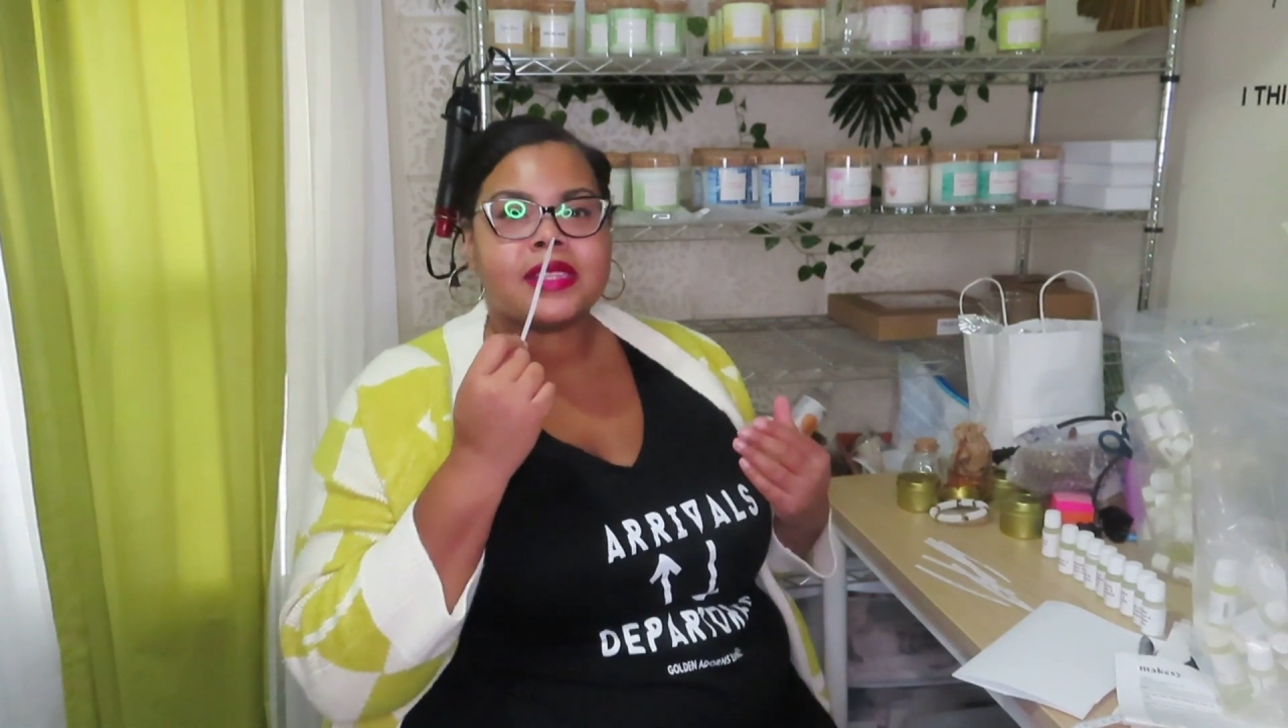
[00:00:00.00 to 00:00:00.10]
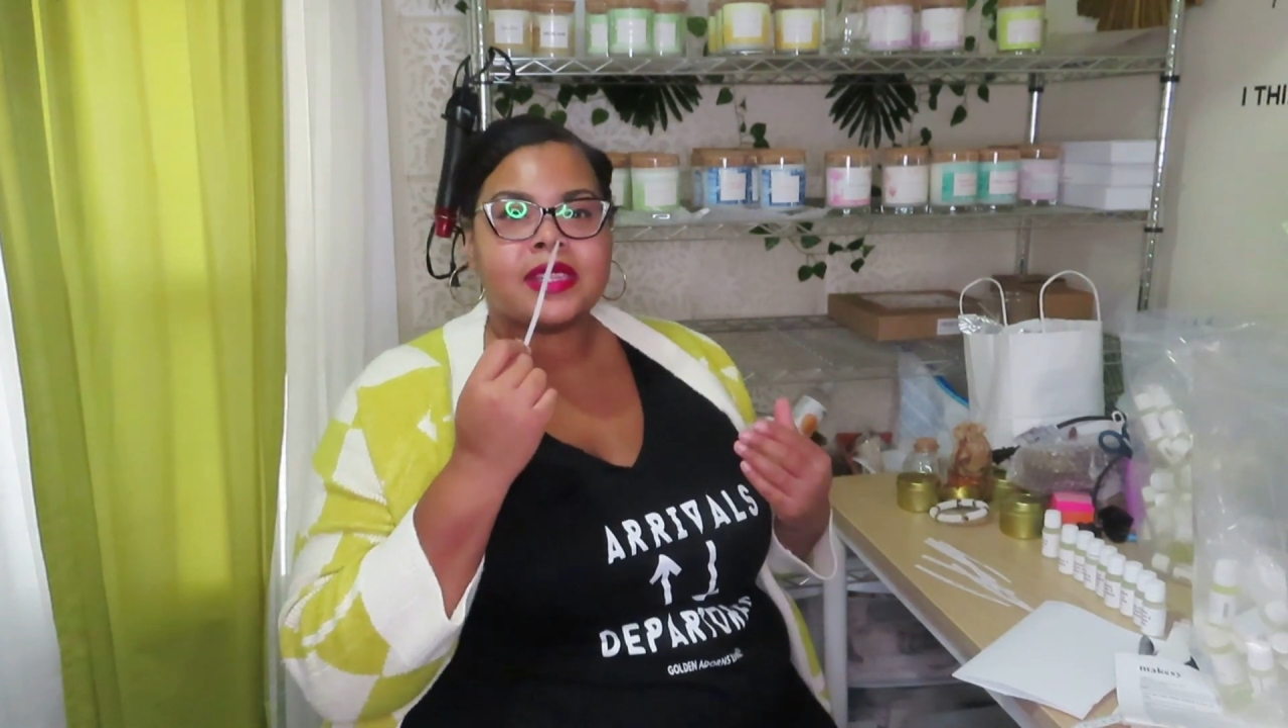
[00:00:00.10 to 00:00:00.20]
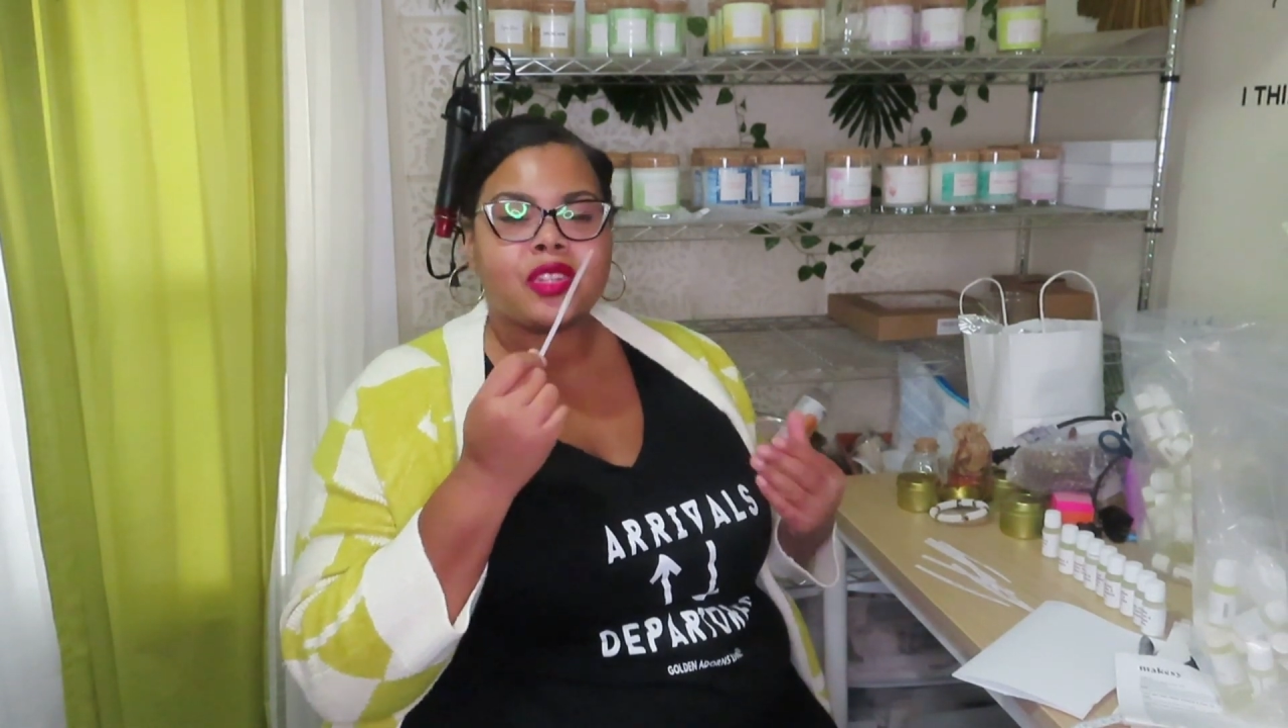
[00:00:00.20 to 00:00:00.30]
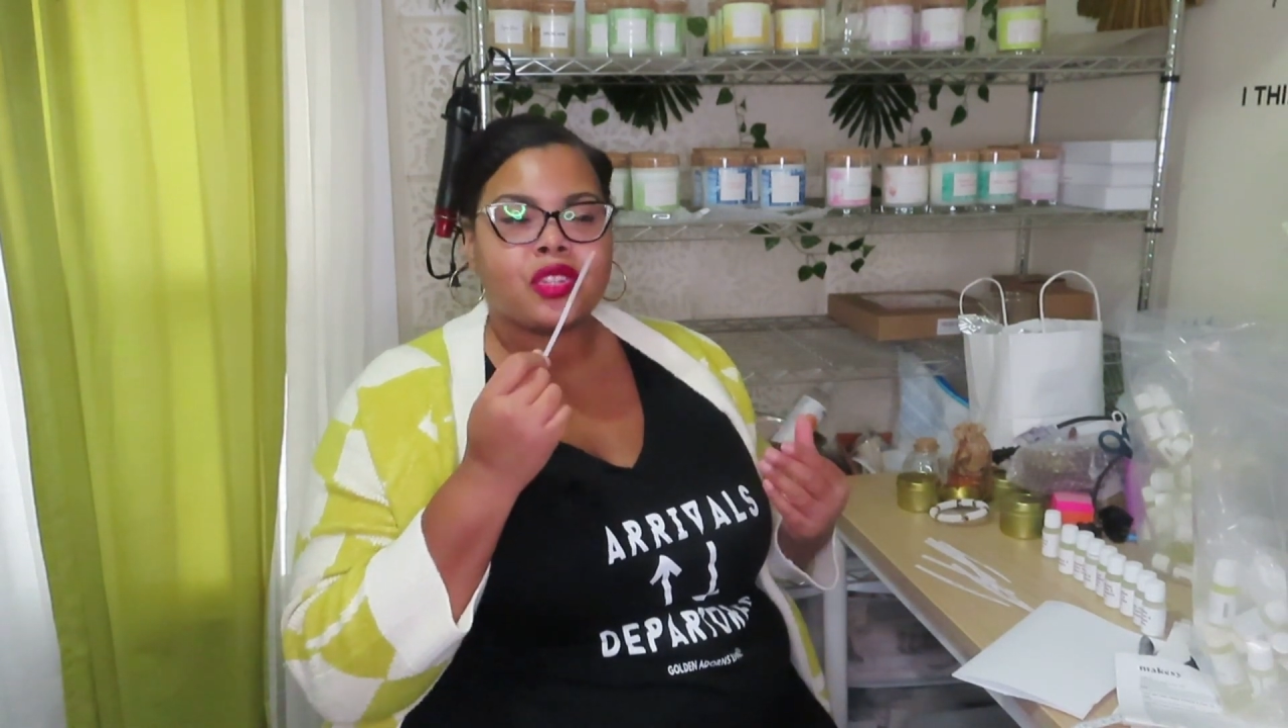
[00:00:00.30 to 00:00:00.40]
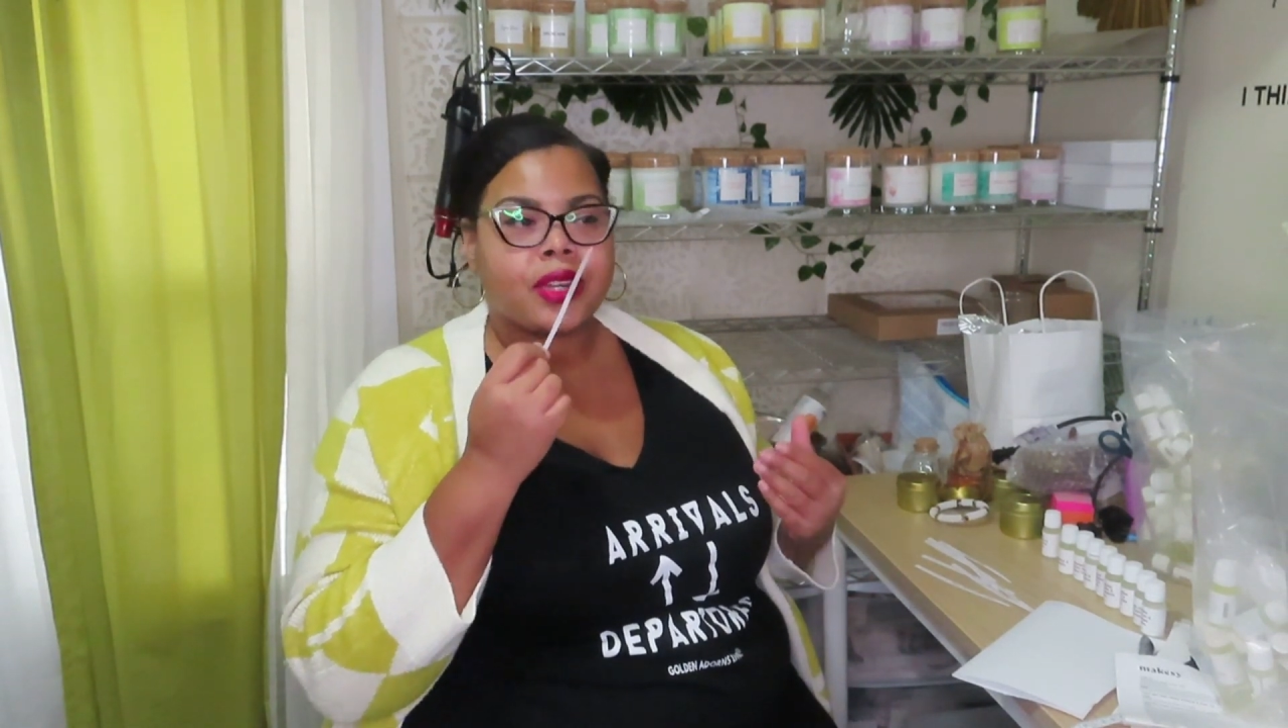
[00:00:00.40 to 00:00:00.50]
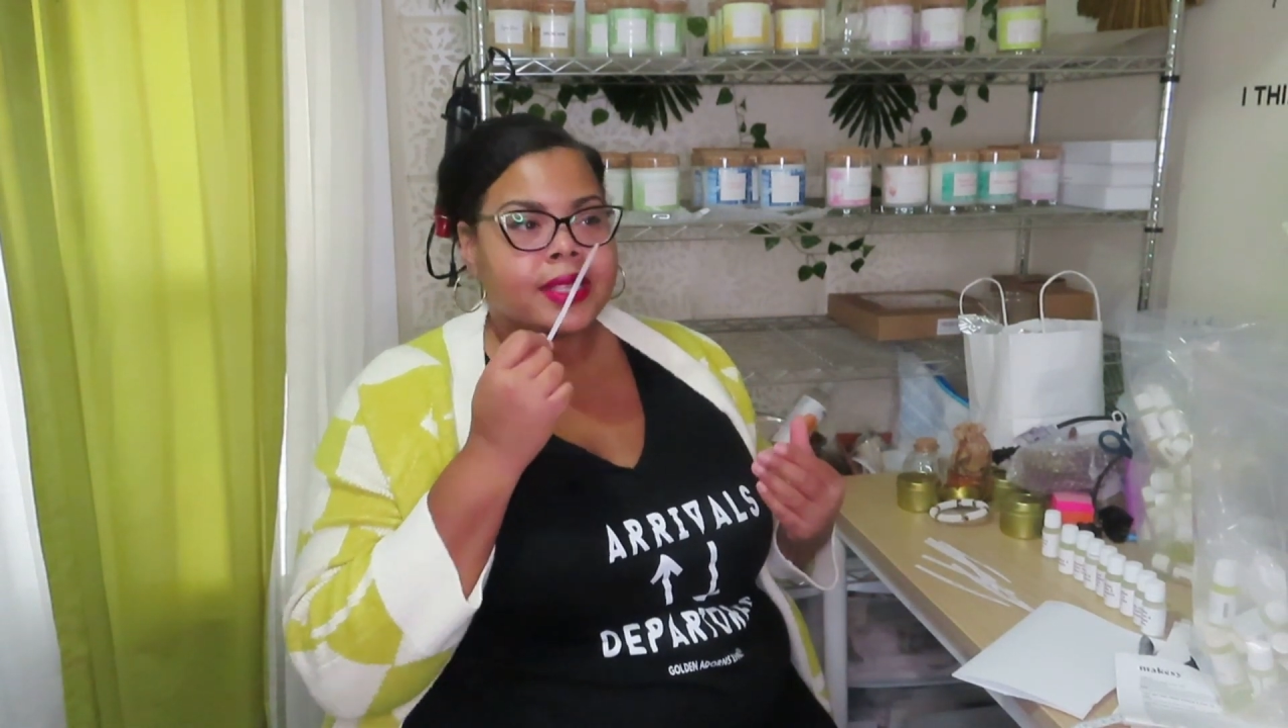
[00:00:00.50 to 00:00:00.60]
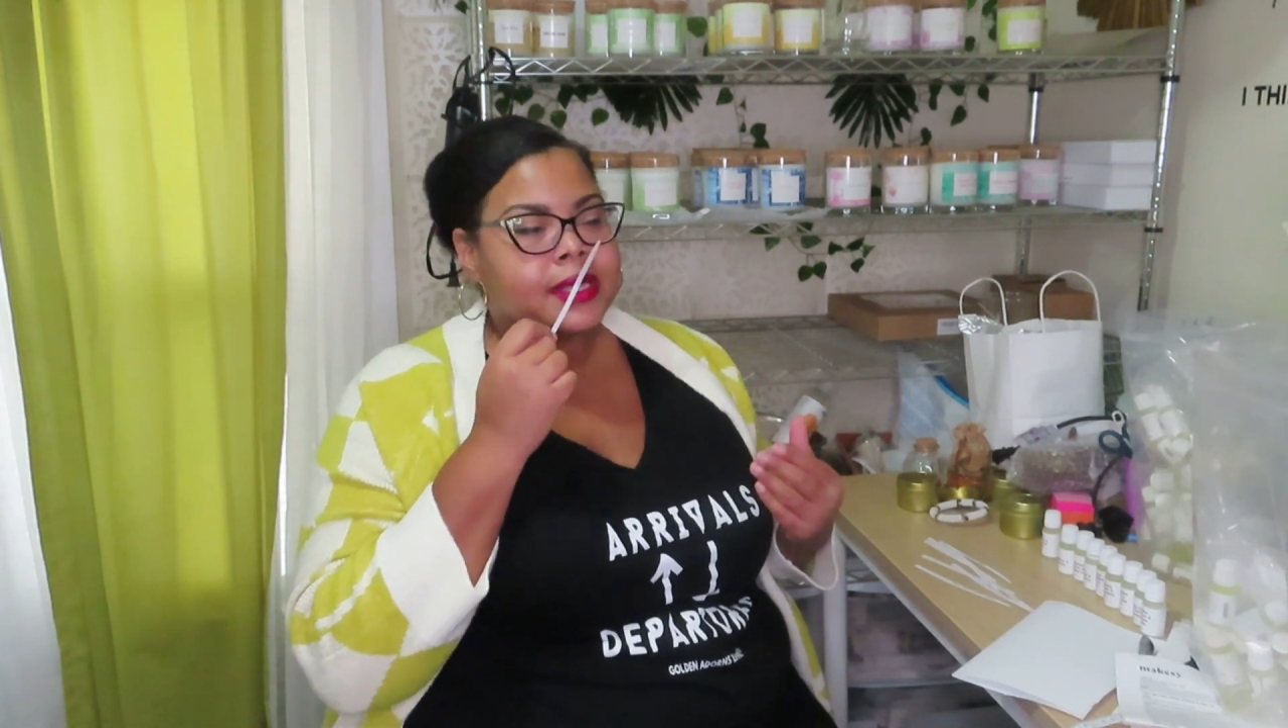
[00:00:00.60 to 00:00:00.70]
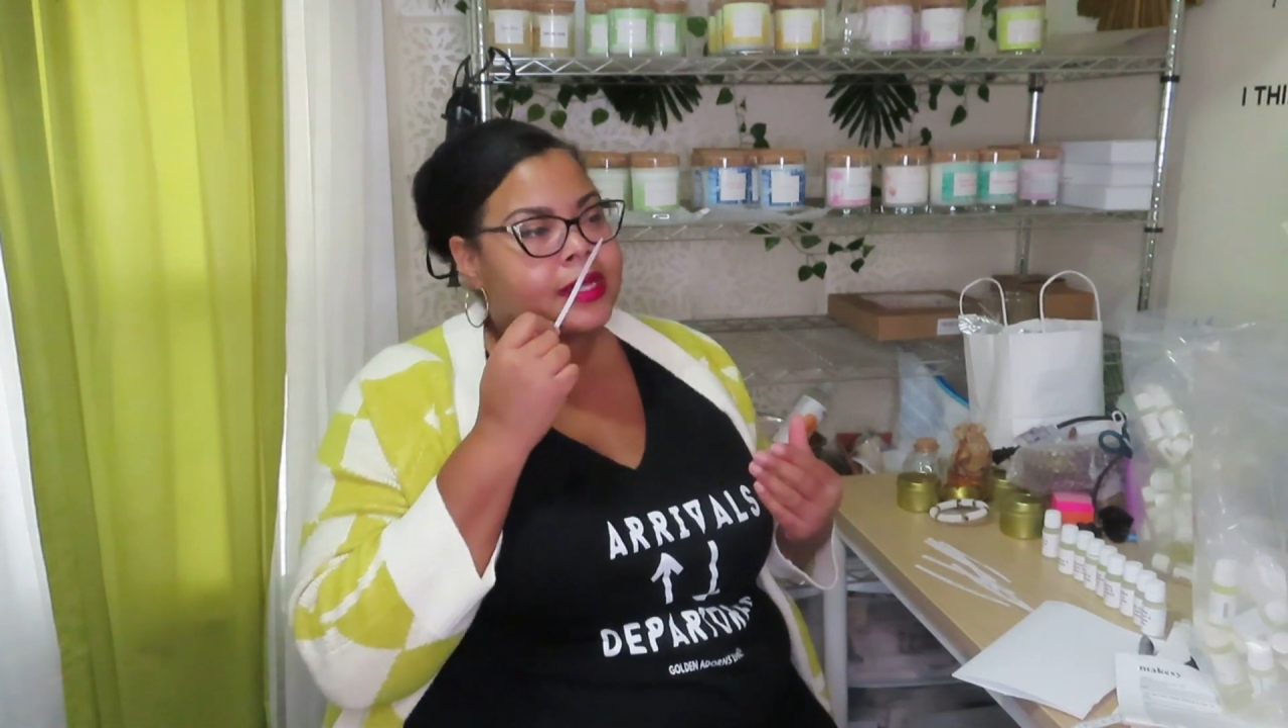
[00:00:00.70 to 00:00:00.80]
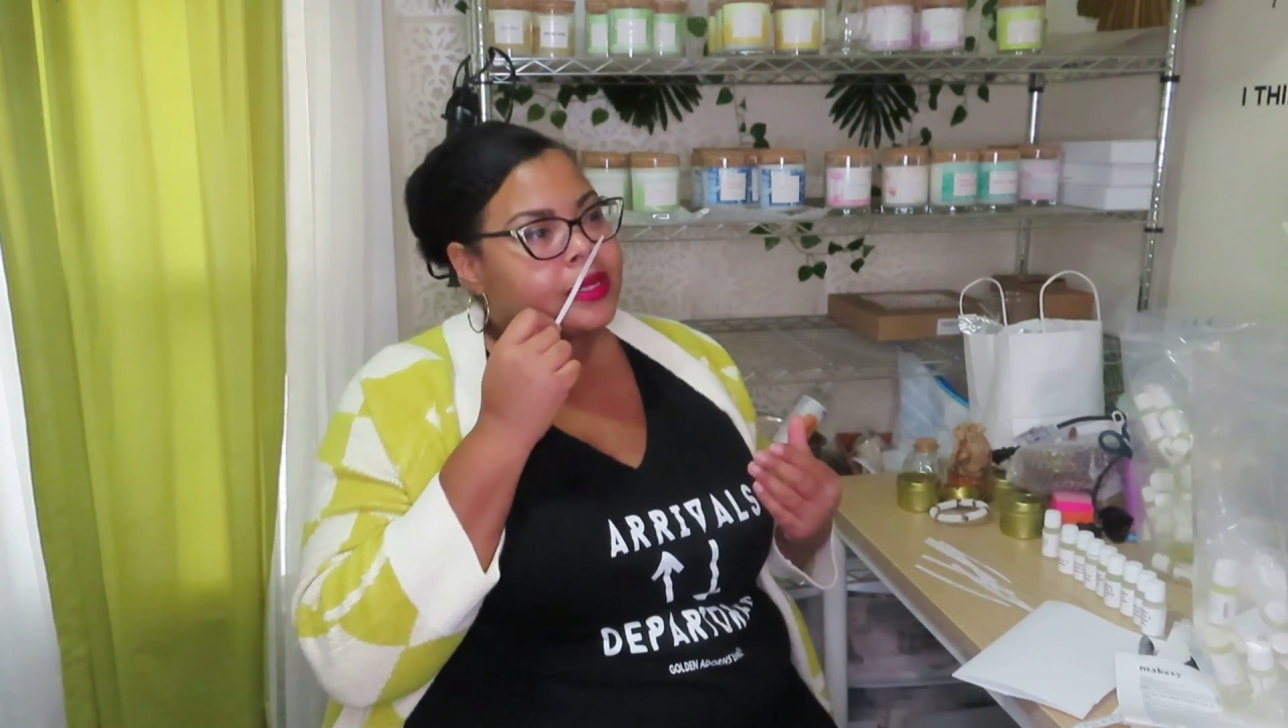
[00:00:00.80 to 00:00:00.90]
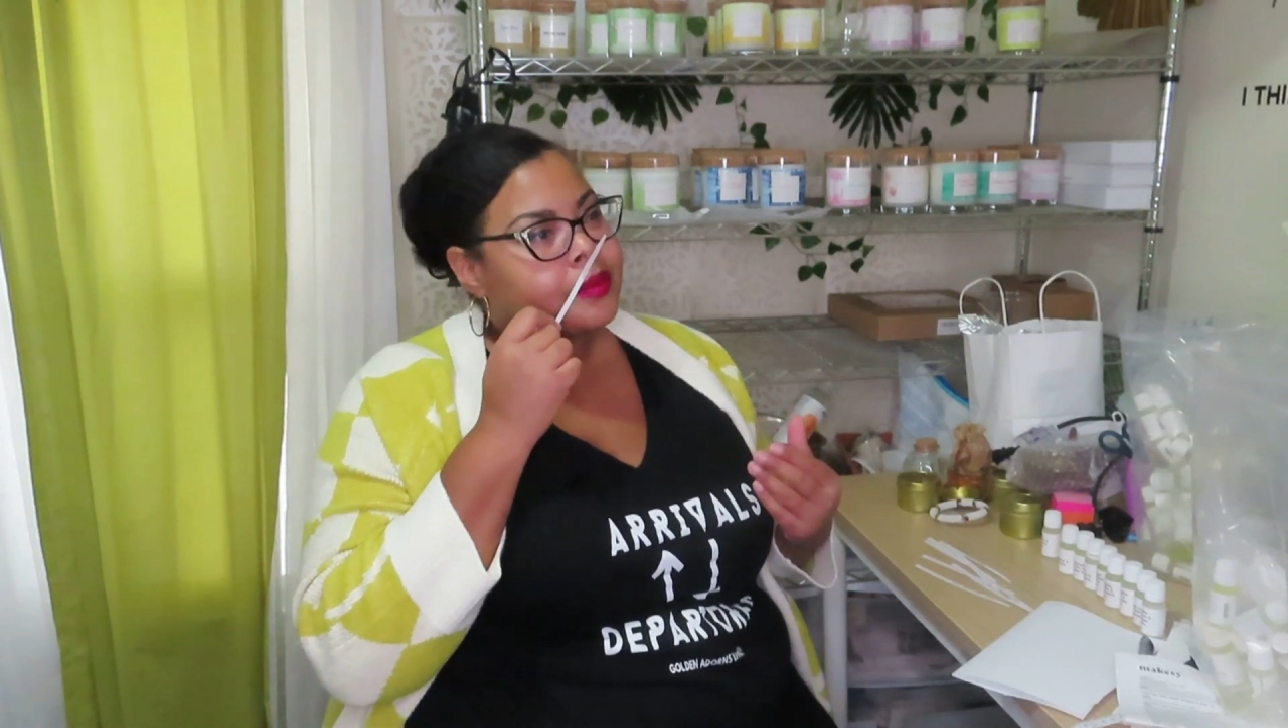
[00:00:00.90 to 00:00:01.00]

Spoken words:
citrus.